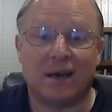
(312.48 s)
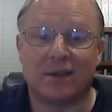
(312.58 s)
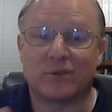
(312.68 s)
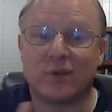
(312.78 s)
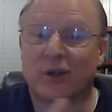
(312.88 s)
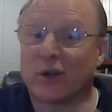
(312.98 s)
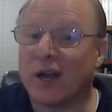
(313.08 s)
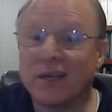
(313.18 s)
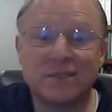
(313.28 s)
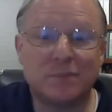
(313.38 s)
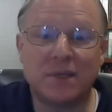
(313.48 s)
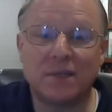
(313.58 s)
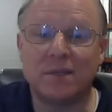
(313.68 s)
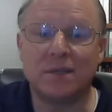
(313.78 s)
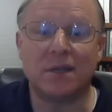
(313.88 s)
treat her
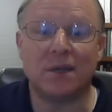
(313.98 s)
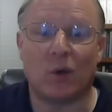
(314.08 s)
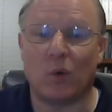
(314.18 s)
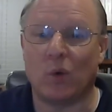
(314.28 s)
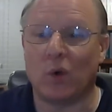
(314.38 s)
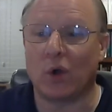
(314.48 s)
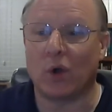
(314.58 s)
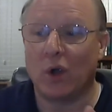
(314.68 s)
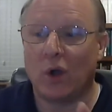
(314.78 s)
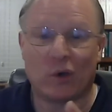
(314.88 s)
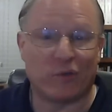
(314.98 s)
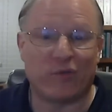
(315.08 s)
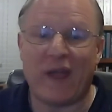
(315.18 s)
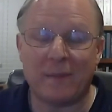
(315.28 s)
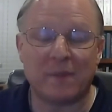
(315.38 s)
husband or her
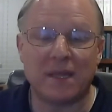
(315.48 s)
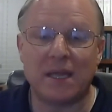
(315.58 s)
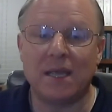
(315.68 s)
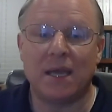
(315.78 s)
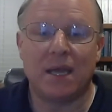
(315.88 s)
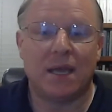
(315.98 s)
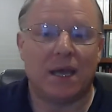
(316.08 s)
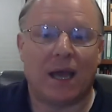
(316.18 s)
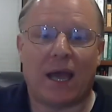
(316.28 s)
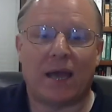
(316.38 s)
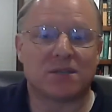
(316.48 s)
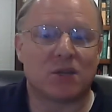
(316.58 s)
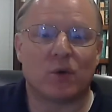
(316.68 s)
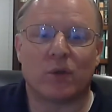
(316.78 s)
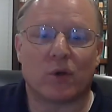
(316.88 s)
family as
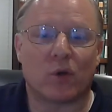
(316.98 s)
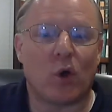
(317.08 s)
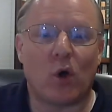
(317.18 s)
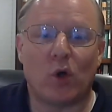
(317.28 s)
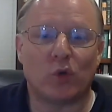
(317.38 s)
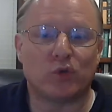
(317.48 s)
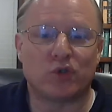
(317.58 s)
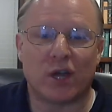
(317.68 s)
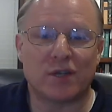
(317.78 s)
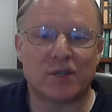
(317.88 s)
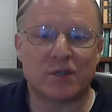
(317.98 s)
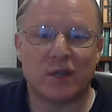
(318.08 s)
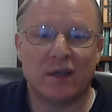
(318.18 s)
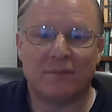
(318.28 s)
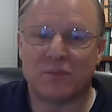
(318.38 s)
though they're all just
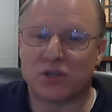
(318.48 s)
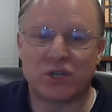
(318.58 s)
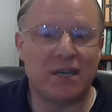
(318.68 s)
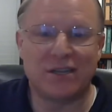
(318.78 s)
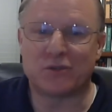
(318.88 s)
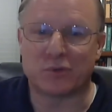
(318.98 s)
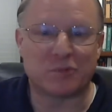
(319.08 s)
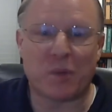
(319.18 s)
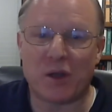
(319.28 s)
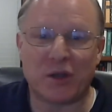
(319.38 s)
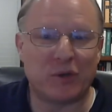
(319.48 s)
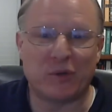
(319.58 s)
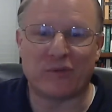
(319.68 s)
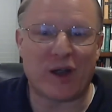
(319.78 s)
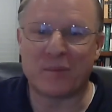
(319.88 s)
machines responding to
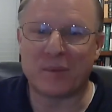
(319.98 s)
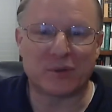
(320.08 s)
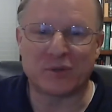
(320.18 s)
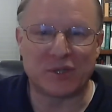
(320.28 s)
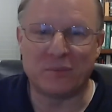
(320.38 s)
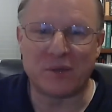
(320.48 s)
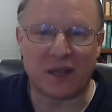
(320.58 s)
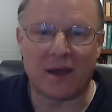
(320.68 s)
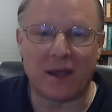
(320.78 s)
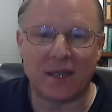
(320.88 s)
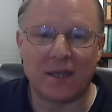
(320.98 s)
environmental stimuli,